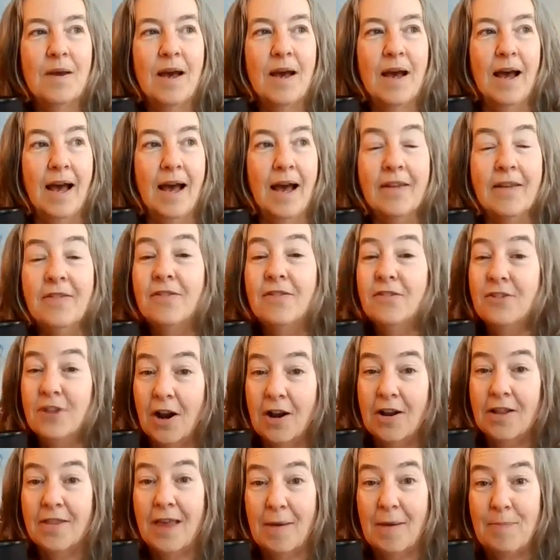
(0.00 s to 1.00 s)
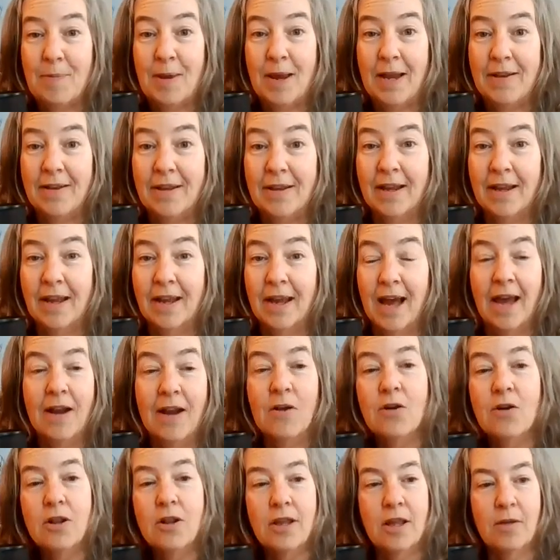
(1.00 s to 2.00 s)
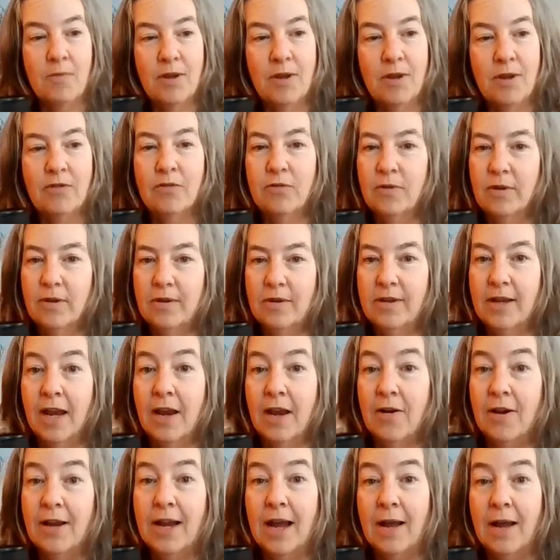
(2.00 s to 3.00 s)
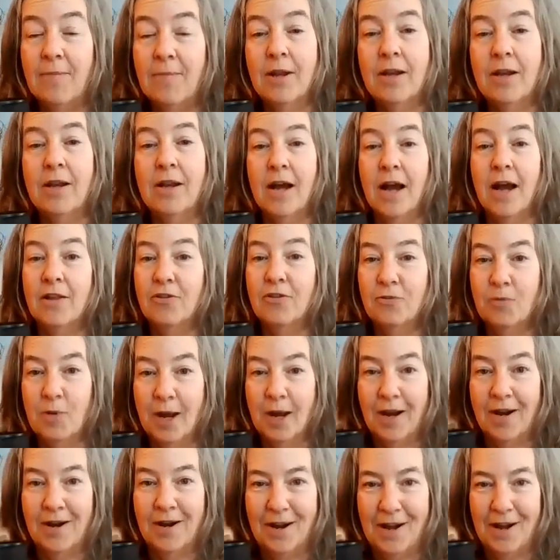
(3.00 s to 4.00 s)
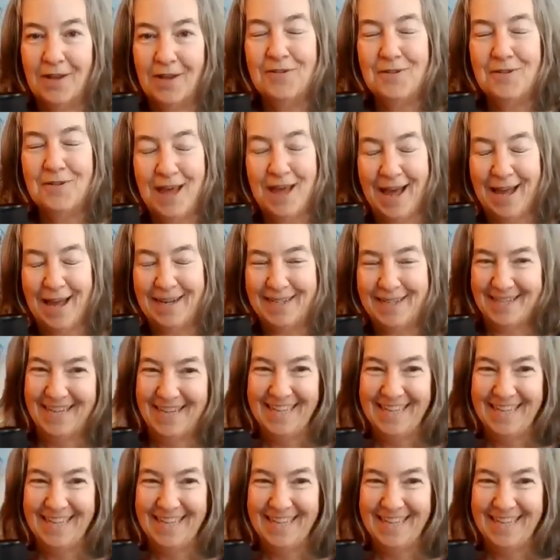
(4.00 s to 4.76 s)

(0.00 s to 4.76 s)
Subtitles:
I started that painting. Gary, I'm going to not swear. I'll do that.